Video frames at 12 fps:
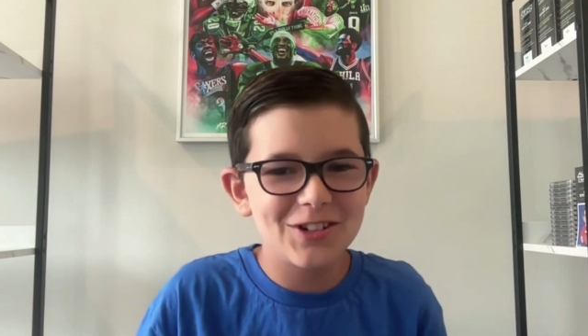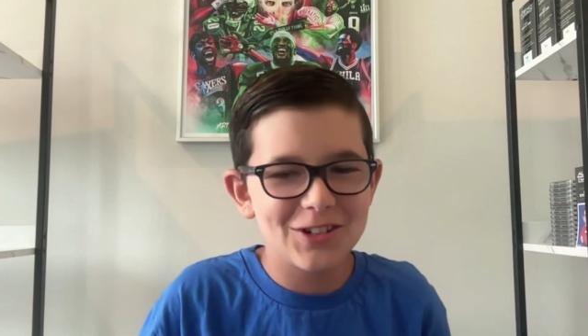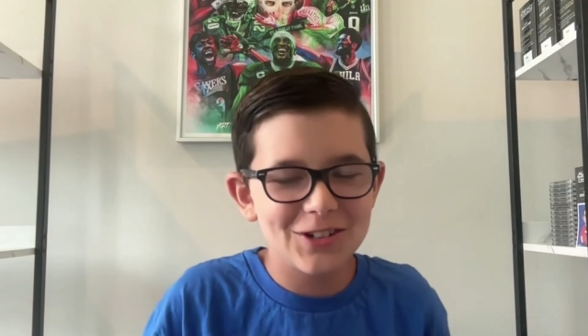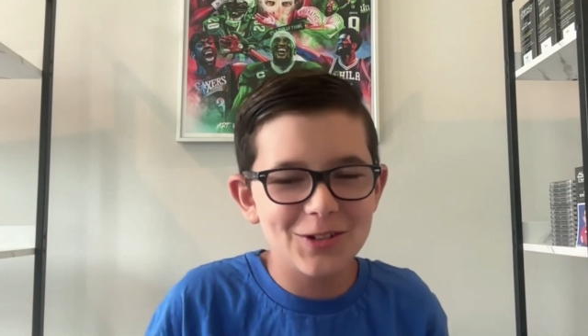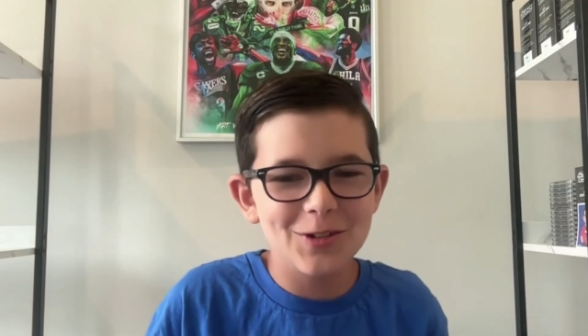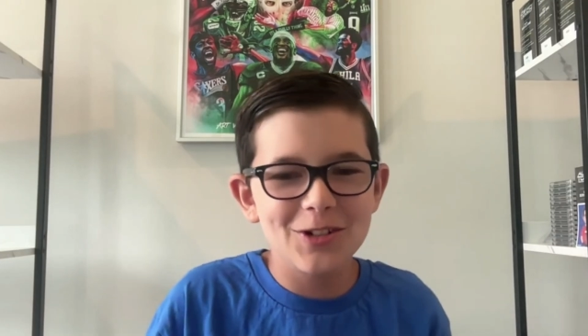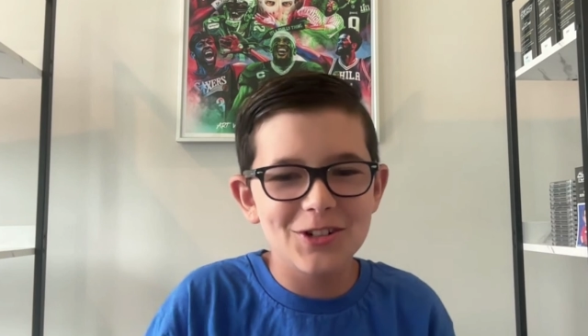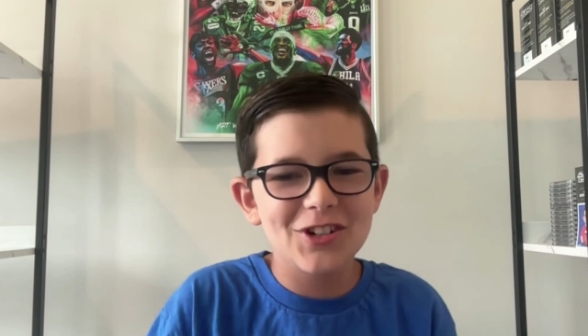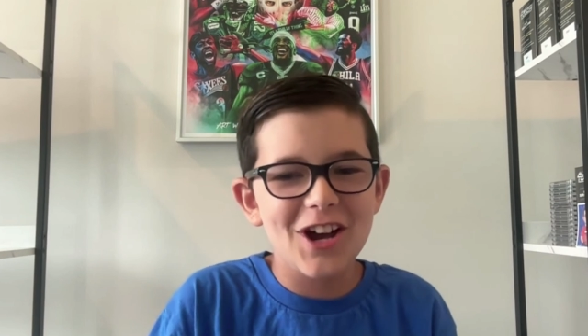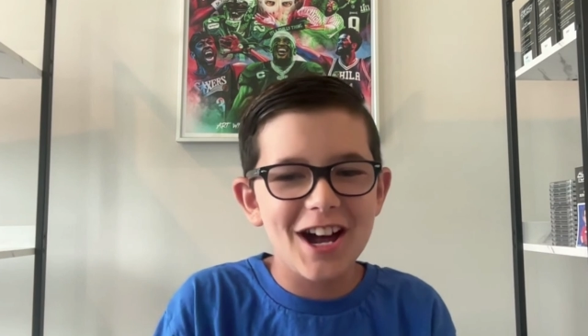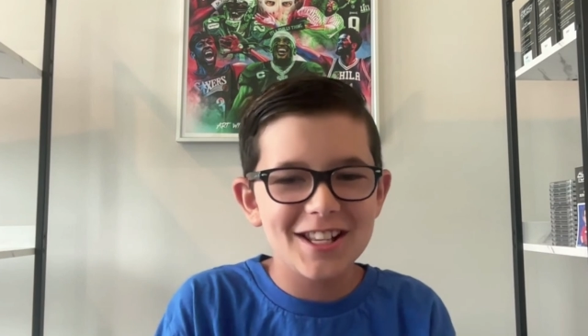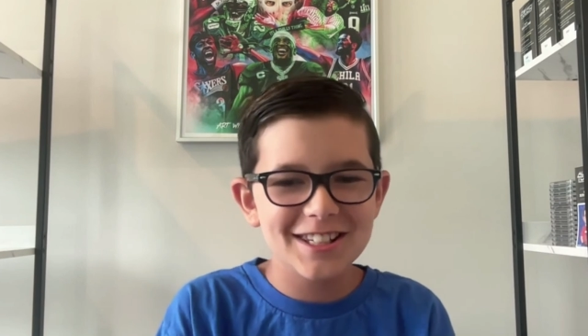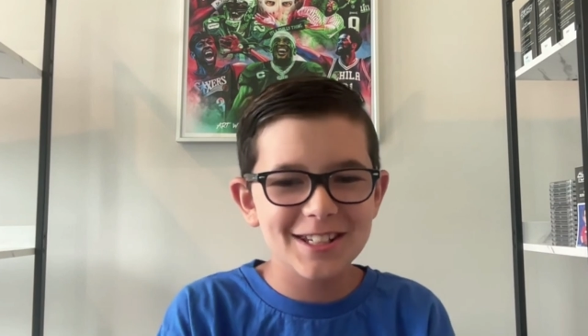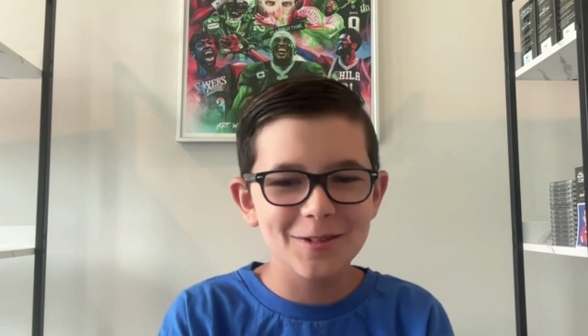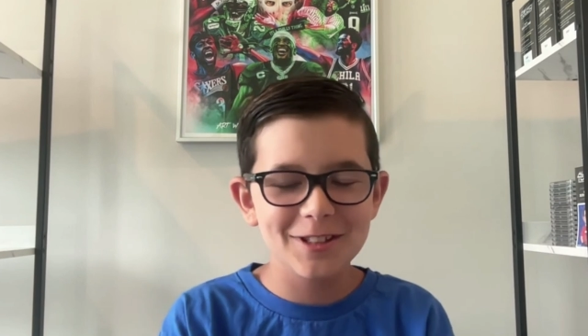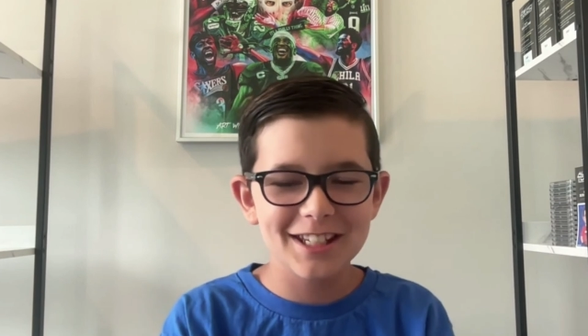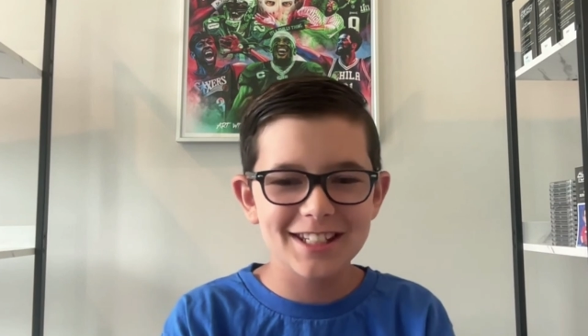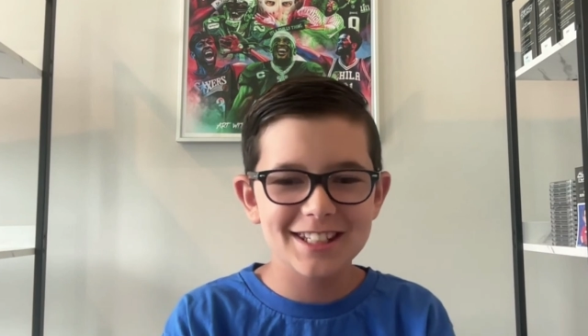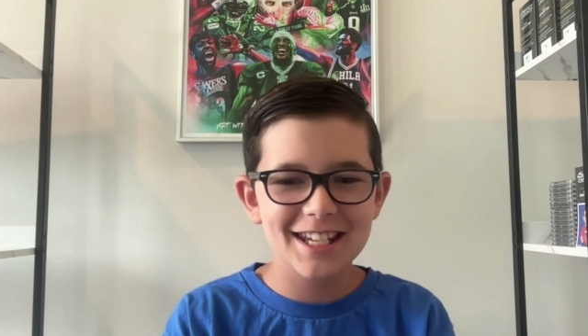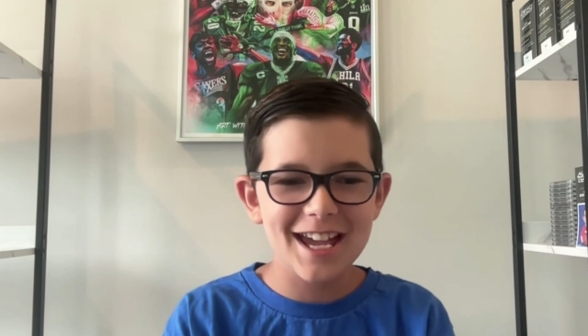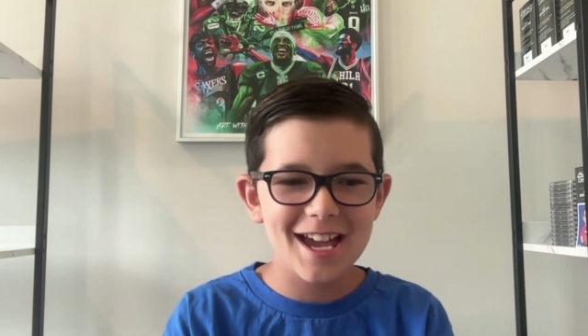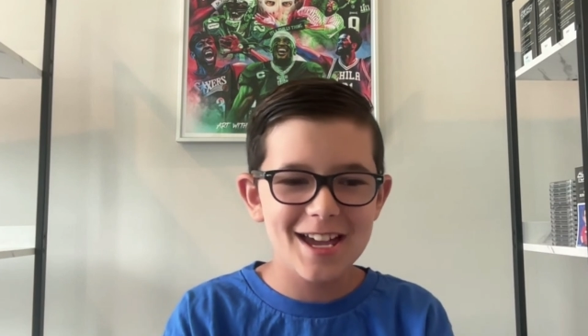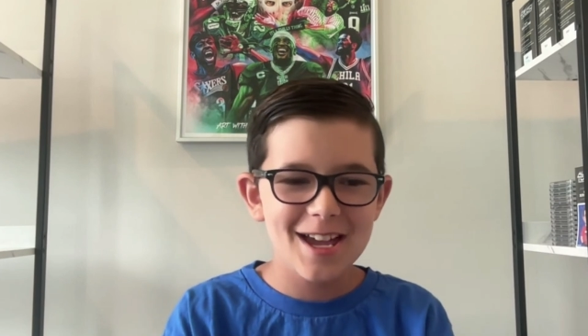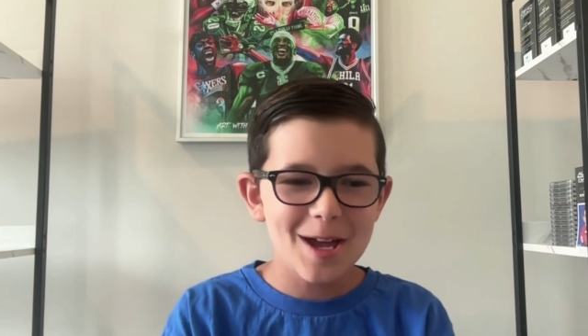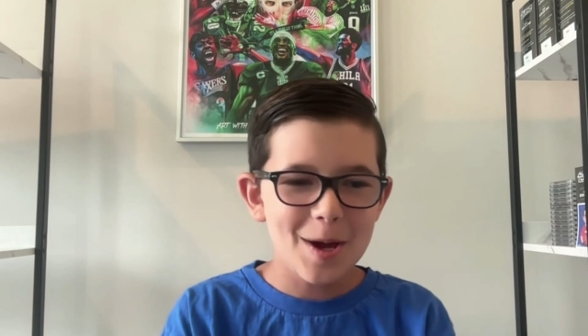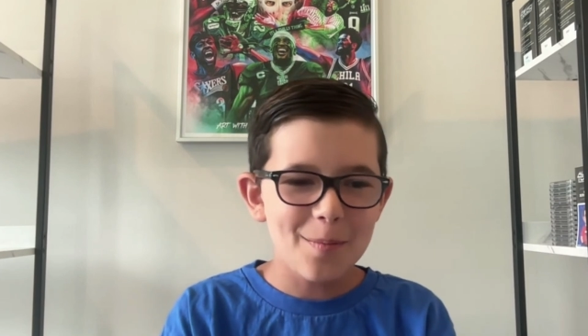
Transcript: shoot your shot, see what they say.